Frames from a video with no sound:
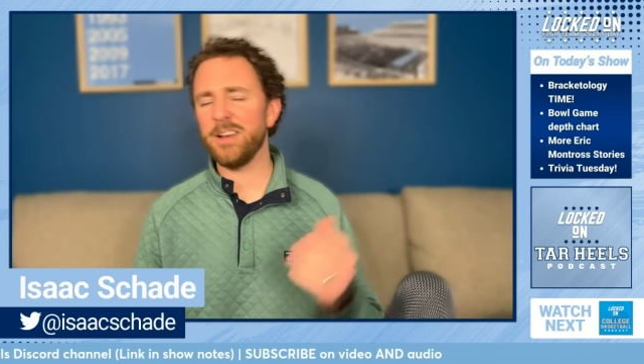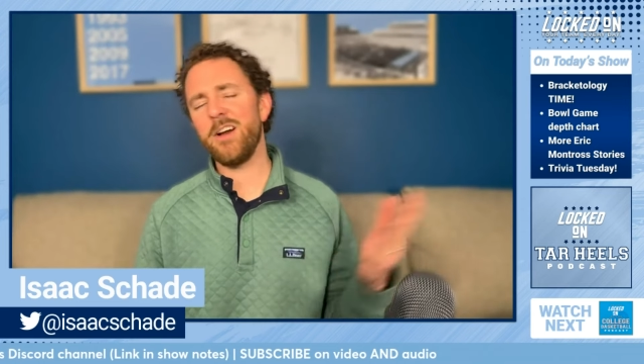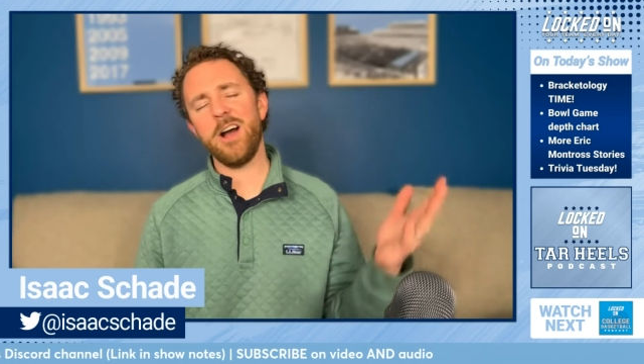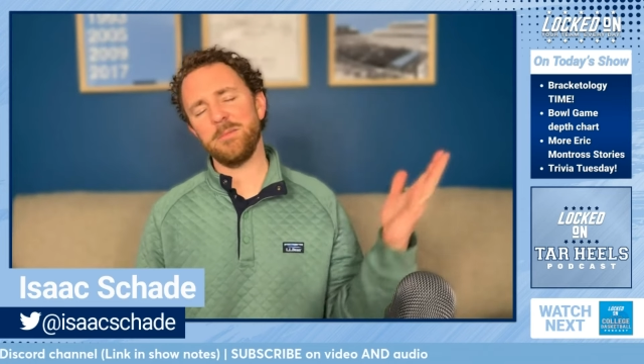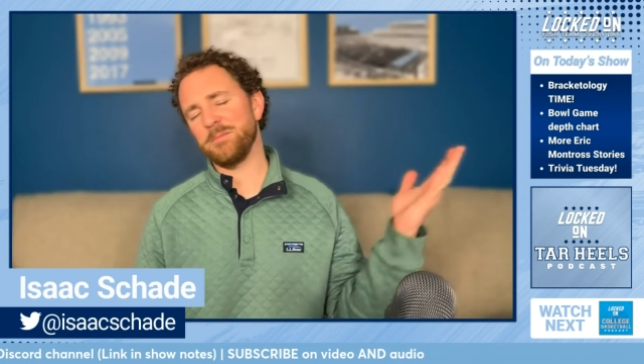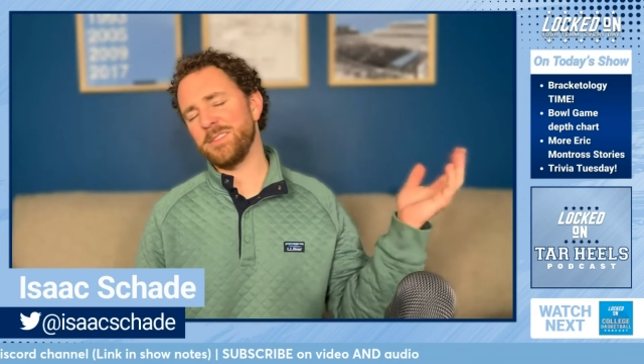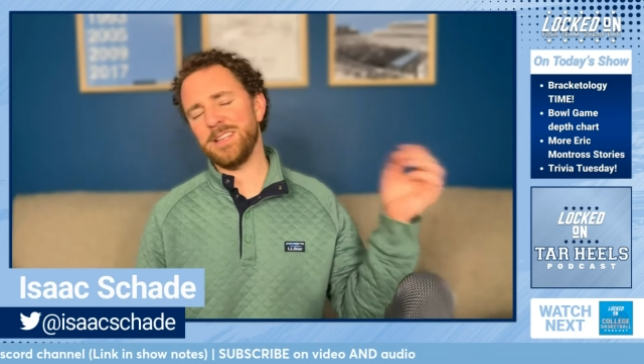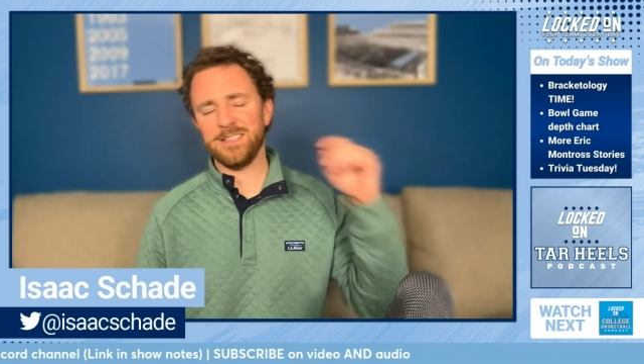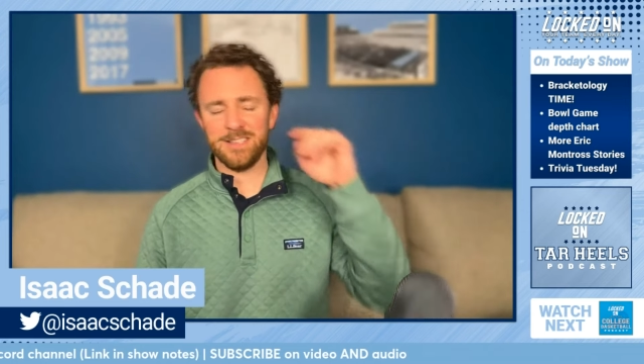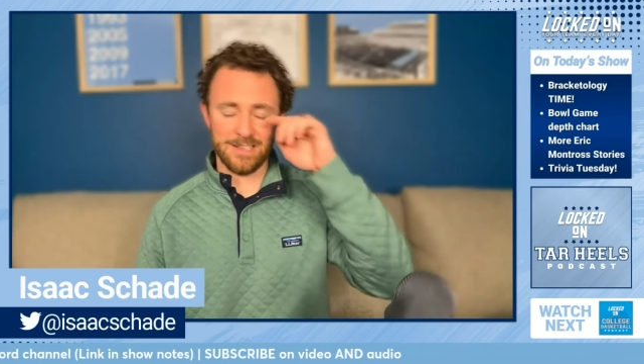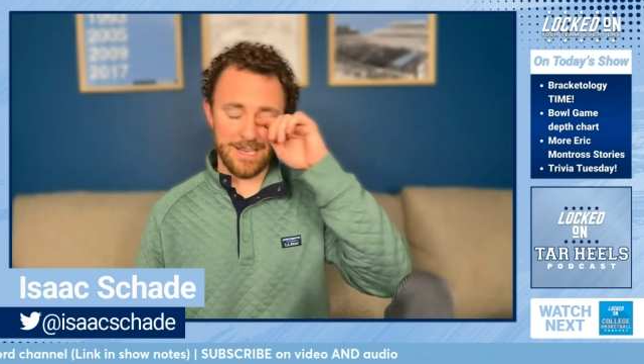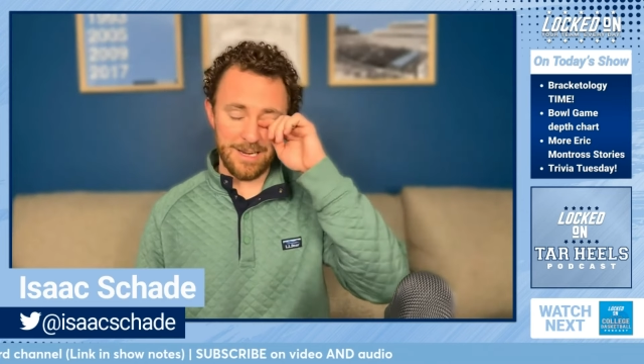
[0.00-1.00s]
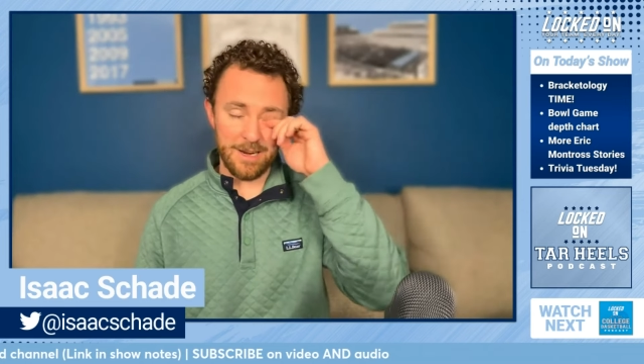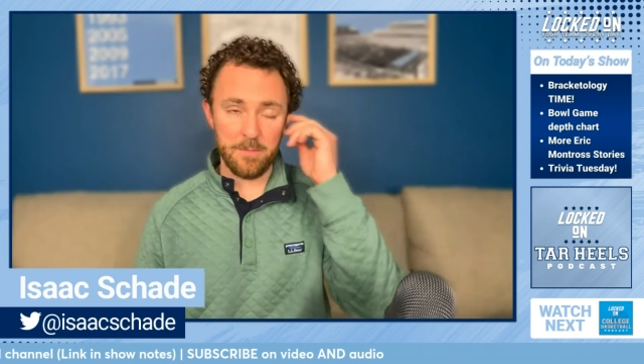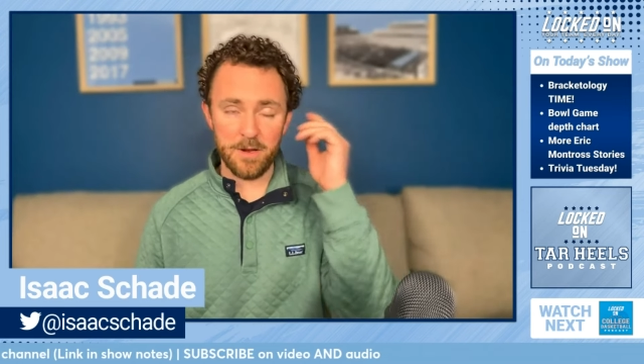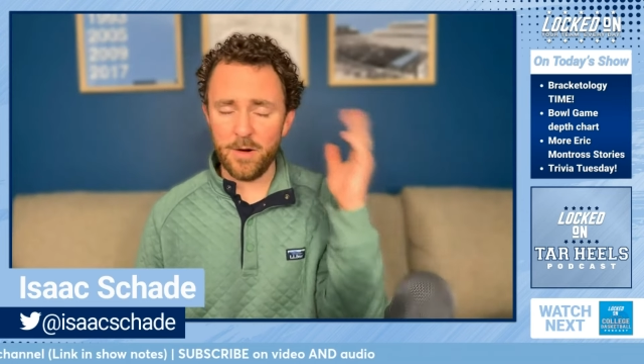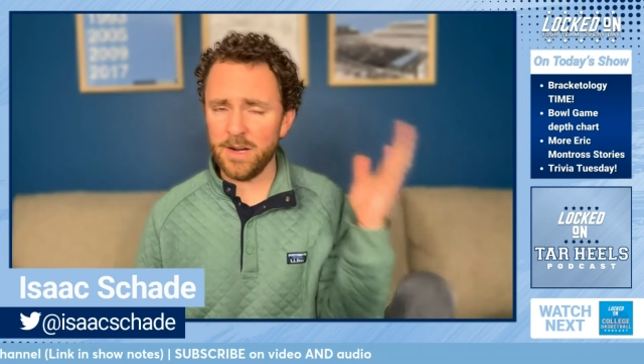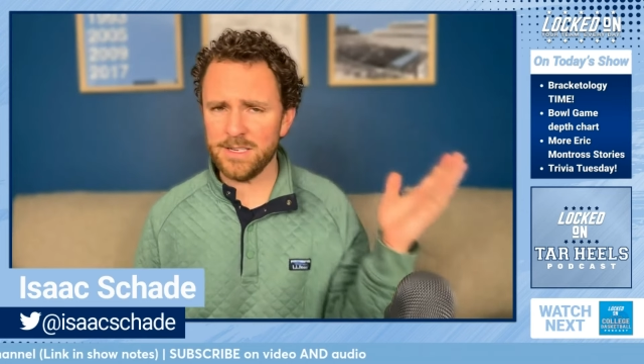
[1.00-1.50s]
No, I'm just kidding. It'd be
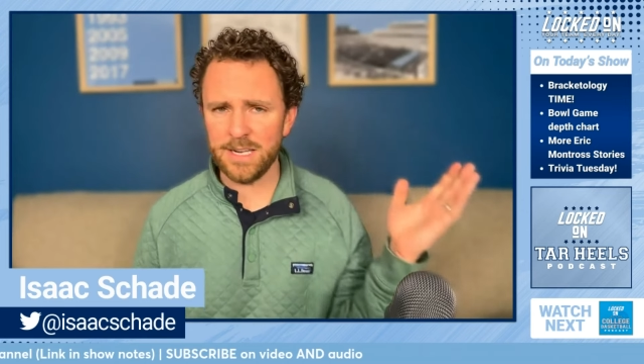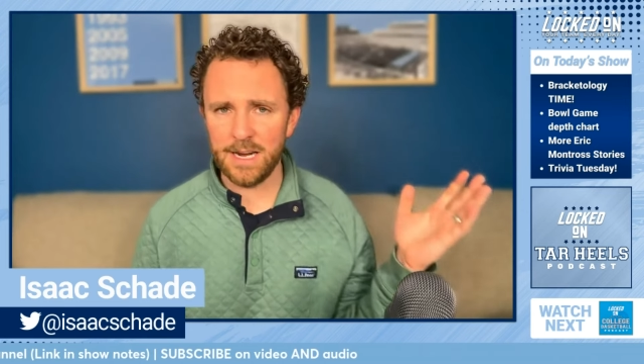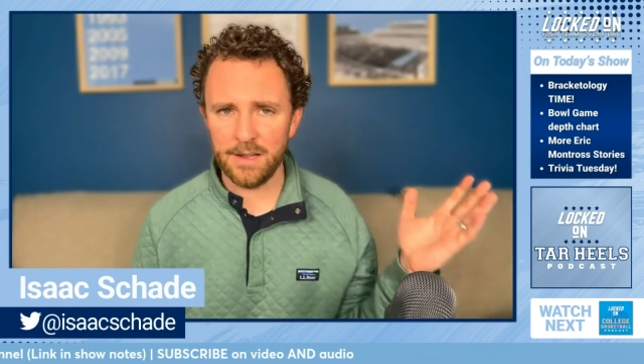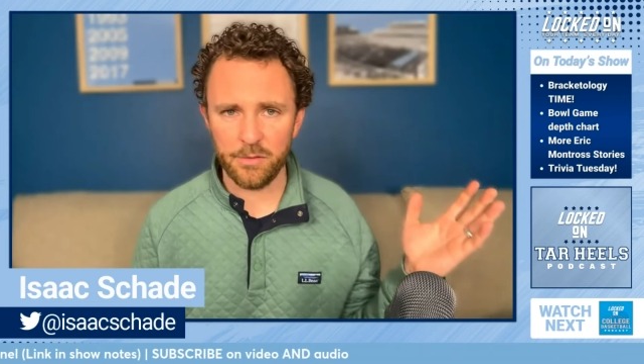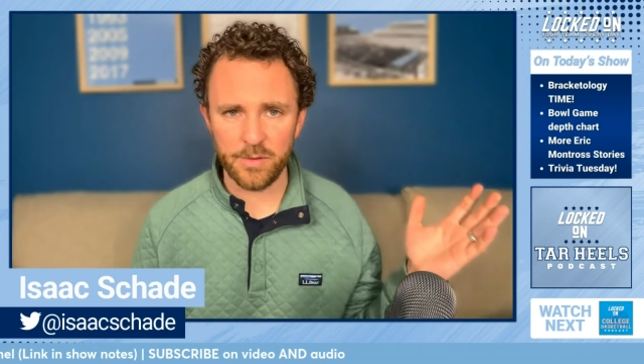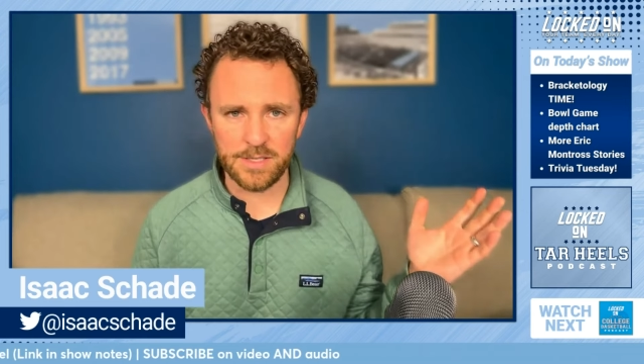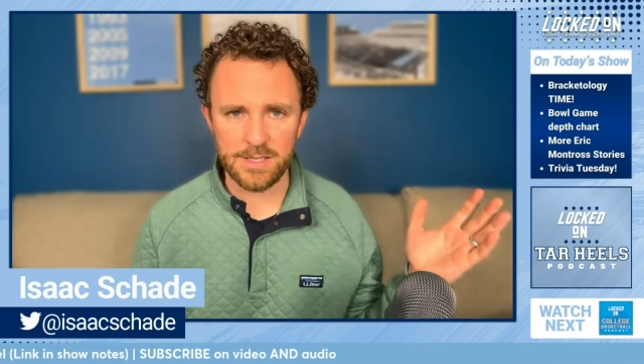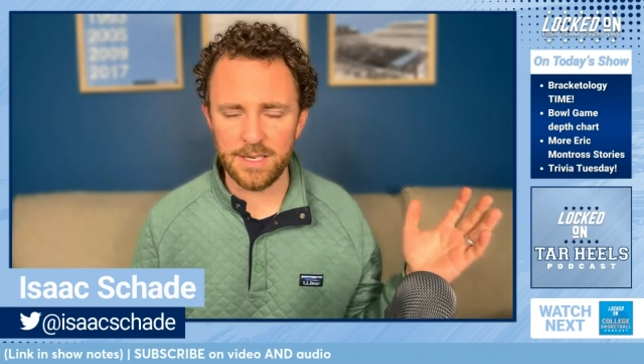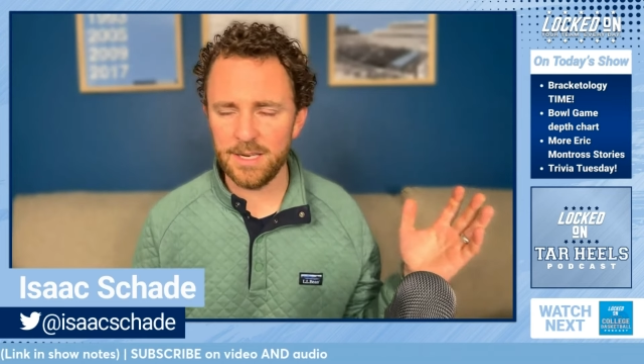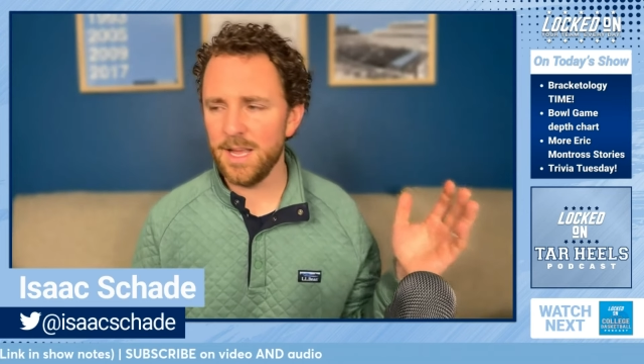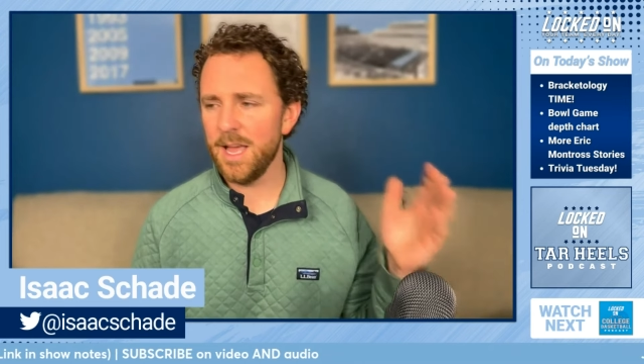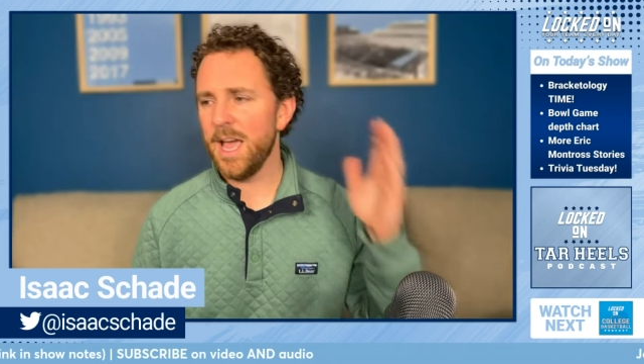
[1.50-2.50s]
great to get a 3 seed